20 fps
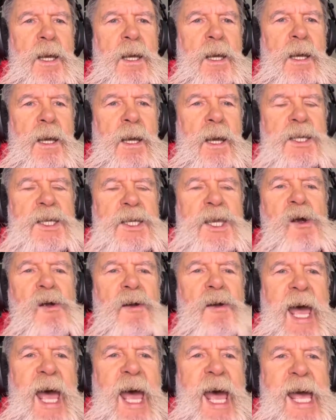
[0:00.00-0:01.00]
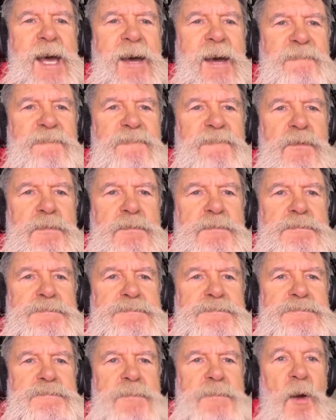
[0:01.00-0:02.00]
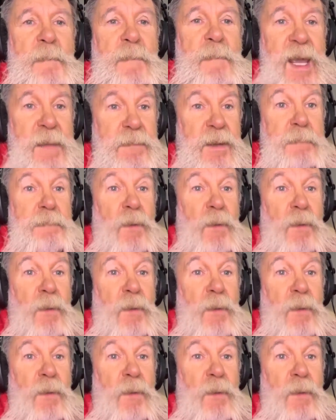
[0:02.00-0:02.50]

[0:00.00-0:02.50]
a year and a half, or maybe